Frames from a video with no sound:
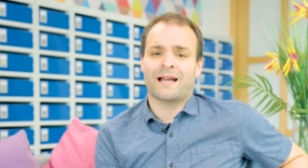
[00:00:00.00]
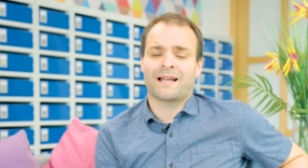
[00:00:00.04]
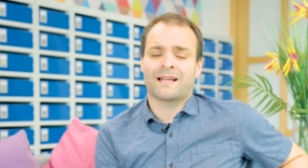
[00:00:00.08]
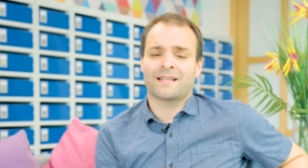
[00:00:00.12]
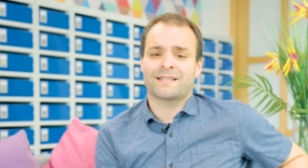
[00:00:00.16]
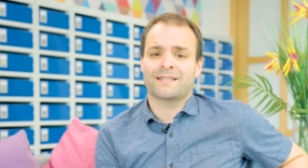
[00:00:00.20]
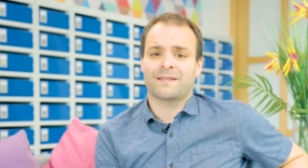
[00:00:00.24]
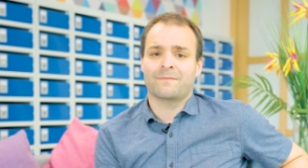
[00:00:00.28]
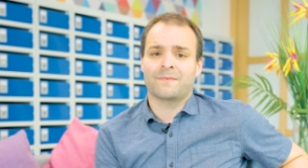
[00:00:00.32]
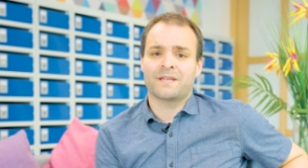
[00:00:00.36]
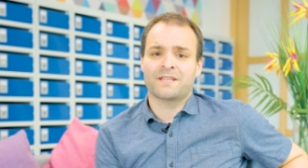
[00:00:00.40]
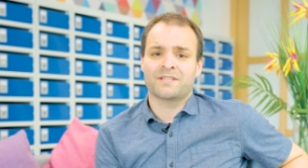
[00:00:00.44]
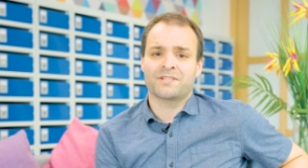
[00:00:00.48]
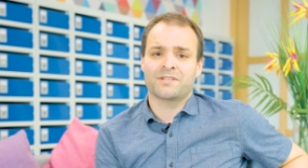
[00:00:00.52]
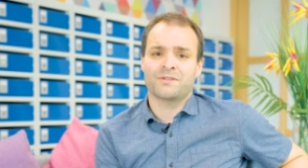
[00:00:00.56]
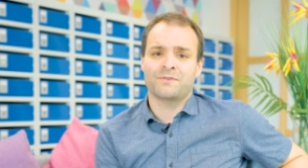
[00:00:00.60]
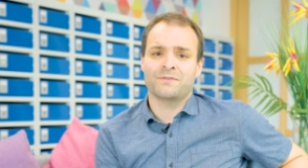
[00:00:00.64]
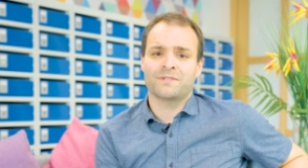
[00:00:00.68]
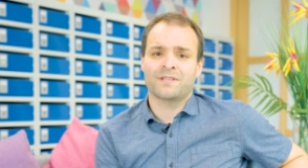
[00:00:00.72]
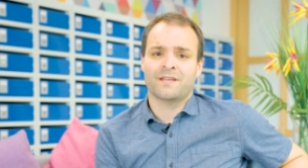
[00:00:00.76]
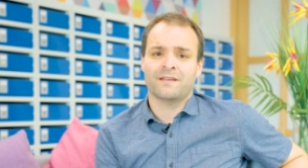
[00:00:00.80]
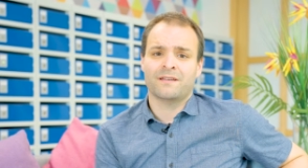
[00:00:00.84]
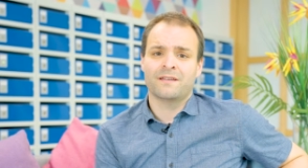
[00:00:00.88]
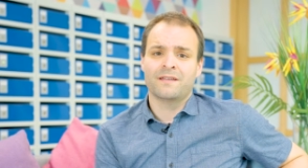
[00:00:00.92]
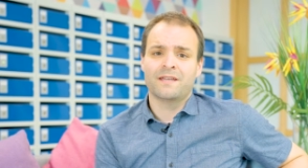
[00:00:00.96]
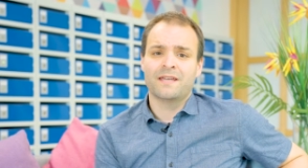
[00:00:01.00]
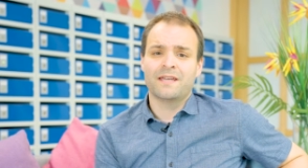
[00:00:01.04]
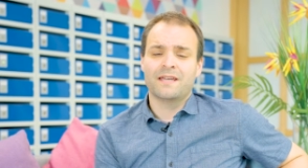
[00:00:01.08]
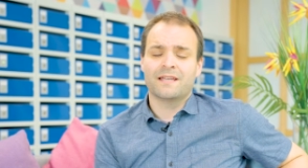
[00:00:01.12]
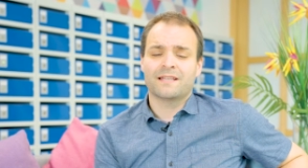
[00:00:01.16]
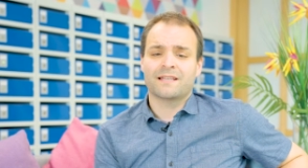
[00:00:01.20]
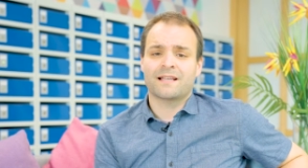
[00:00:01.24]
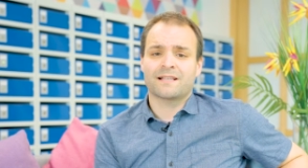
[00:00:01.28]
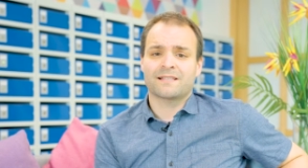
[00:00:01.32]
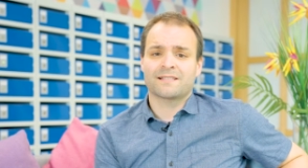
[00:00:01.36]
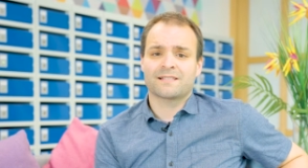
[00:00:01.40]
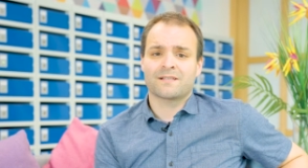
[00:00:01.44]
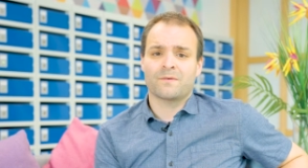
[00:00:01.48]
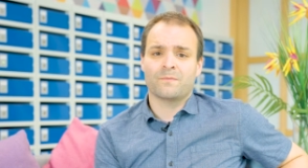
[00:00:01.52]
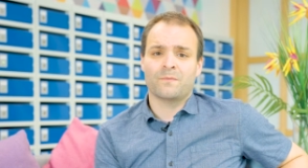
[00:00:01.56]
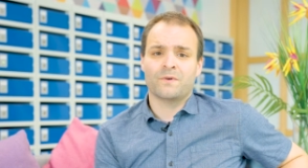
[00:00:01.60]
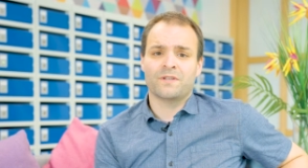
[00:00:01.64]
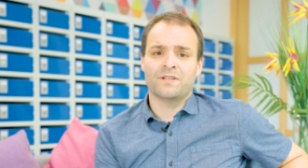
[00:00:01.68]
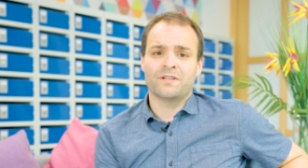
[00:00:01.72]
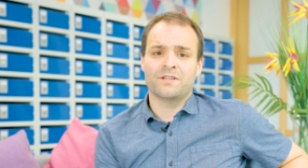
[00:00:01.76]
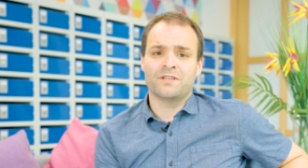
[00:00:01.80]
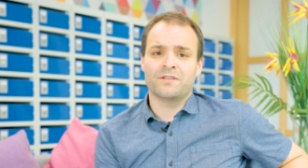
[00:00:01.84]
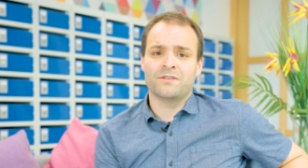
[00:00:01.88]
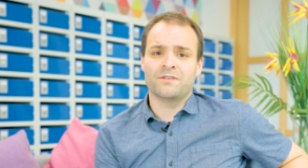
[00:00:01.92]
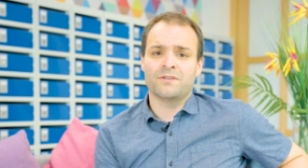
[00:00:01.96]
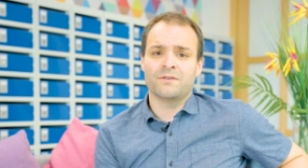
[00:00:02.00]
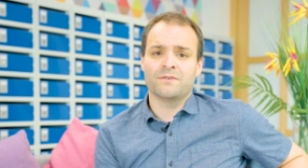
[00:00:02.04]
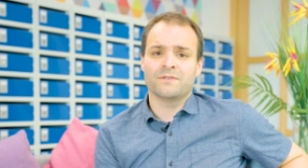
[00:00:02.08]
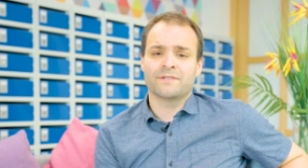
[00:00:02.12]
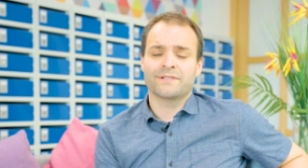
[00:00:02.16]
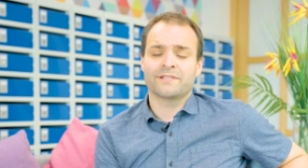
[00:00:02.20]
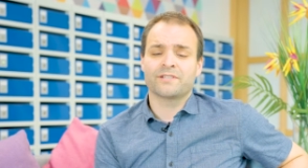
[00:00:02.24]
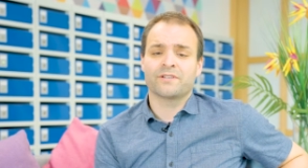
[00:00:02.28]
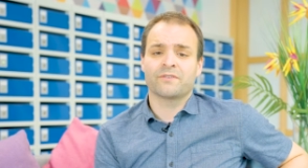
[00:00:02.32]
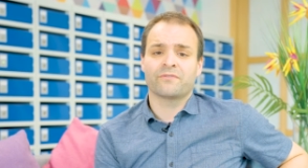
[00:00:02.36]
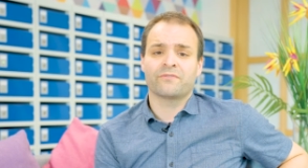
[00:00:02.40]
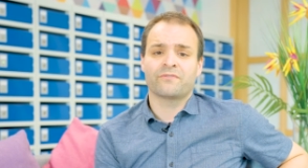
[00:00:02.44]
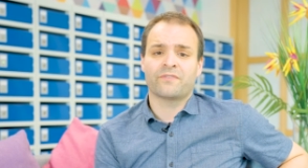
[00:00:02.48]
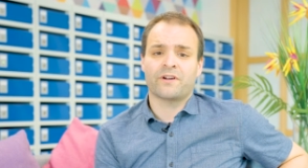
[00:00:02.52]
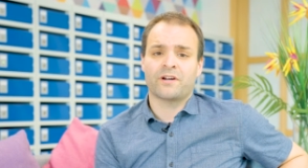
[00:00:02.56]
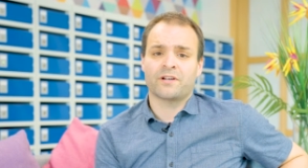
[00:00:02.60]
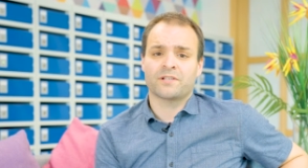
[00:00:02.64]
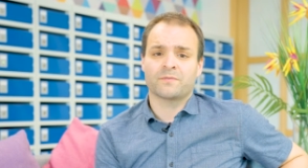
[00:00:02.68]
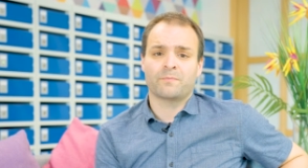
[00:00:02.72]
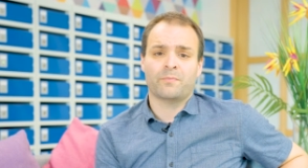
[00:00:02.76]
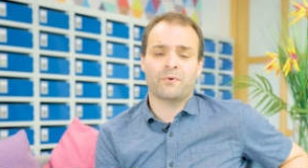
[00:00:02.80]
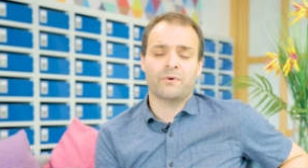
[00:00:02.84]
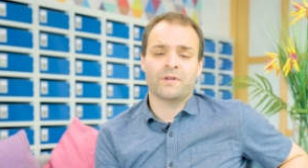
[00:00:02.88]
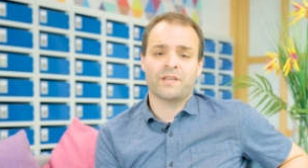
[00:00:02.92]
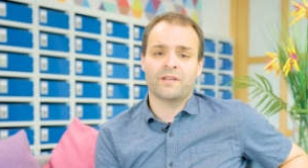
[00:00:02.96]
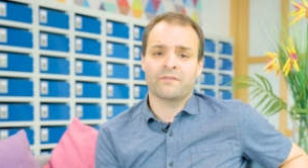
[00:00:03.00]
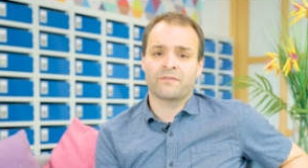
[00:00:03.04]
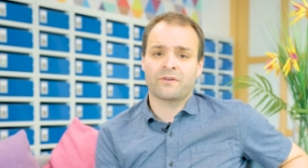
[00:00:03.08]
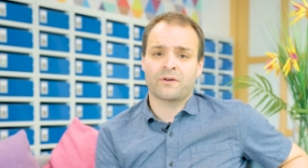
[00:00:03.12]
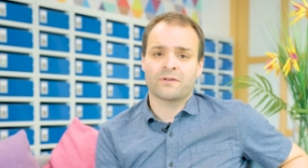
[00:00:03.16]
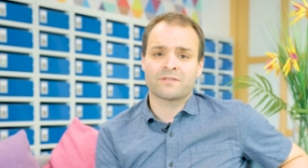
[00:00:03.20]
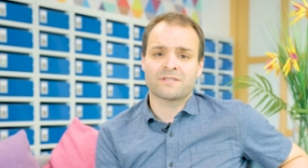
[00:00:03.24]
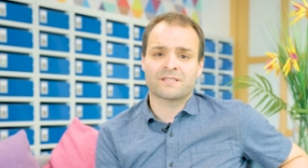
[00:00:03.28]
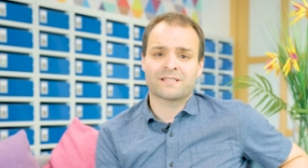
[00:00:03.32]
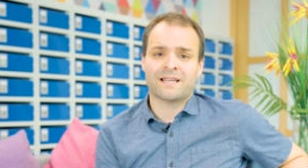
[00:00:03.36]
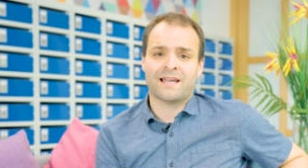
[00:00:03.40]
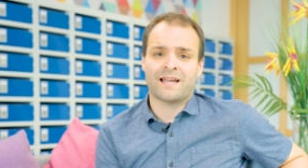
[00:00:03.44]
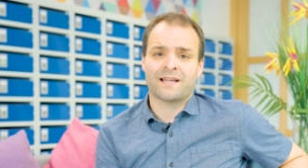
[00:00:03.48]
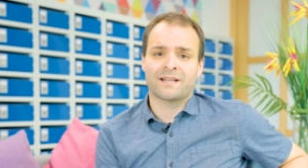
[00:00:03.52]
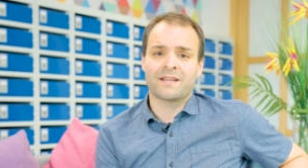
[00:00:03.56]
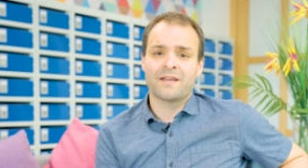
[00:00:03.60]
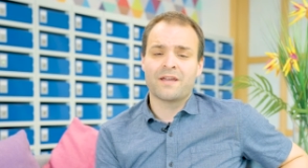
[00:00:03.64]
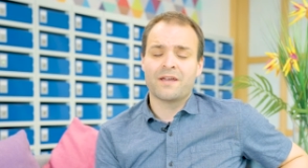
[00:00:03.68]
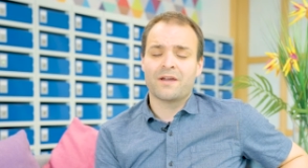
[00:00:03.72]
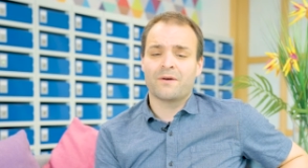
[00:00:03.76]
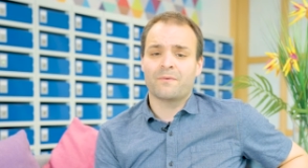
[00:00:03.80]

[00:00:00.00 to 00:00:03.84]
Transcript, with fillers: academic tutor. That's someone that you use as your first point of contact